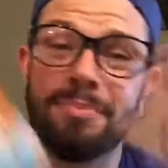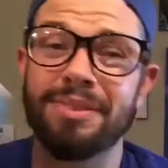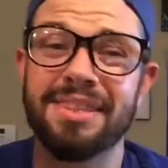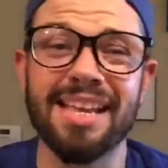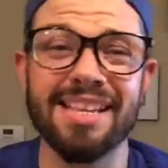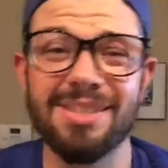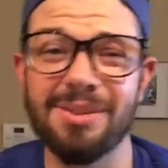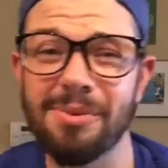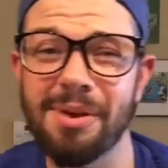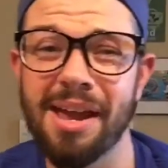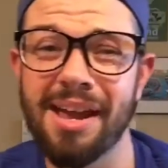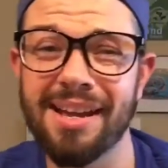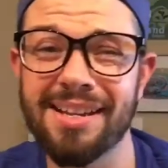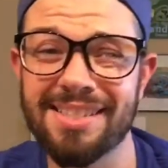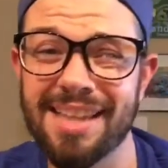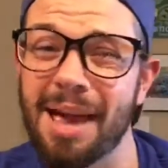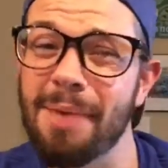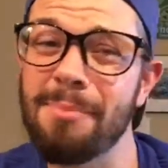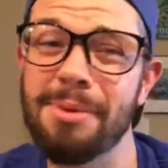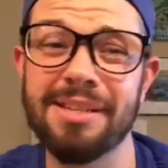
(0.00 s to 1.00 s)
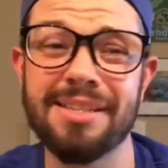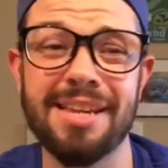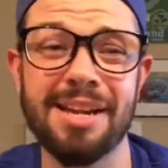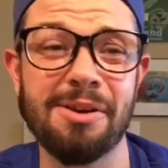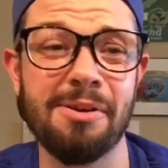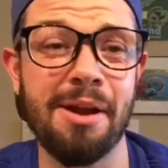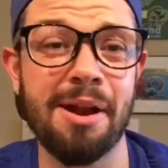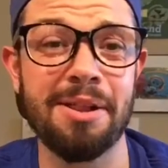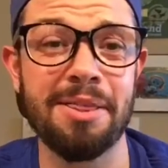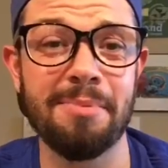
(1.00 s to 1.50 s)
but that's okay because I'm going to take
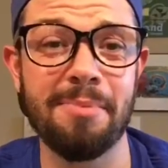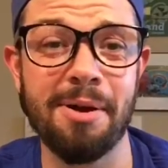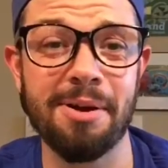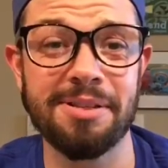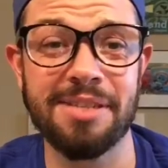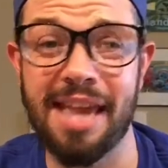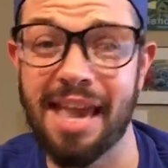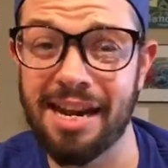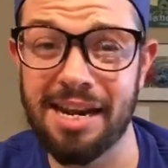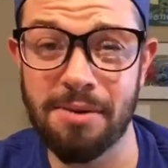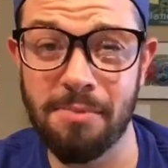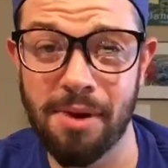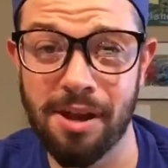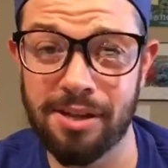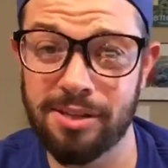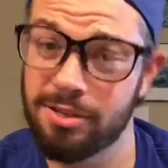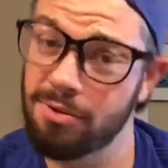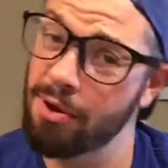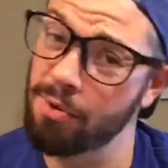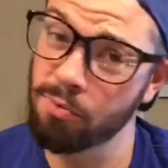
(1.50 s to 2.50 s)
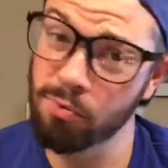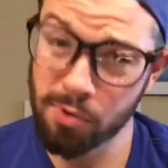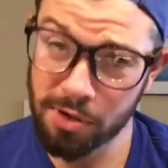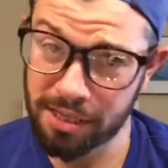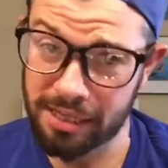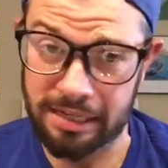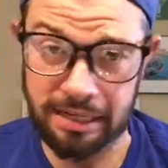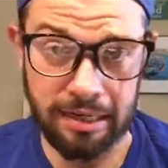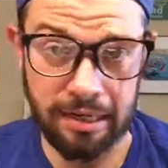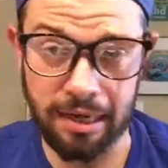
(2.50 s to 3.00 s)
her out of the box anyway, so I
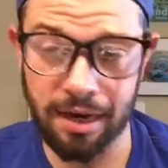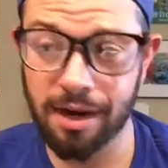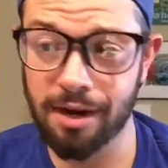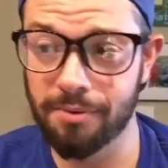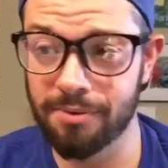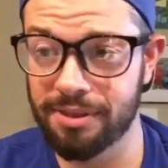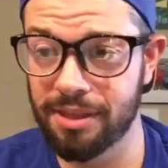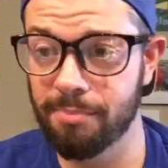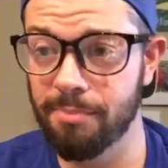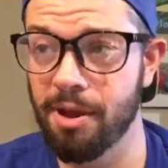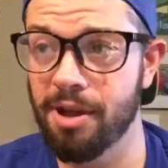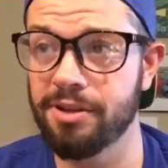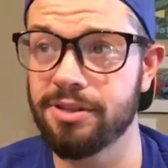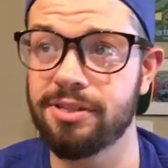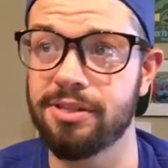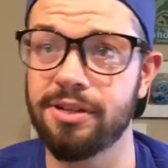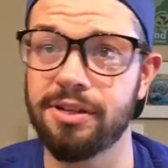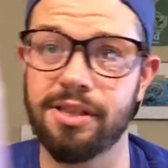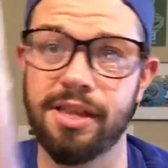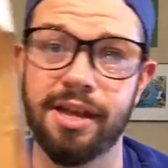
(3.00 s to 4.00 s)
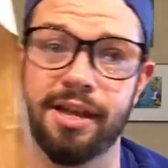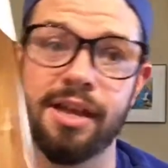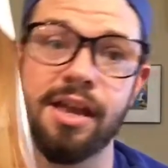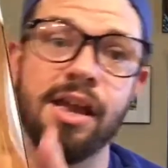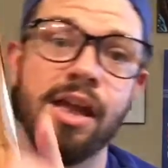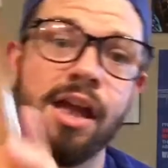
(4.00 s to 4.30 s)
really didn't care what the box looked like.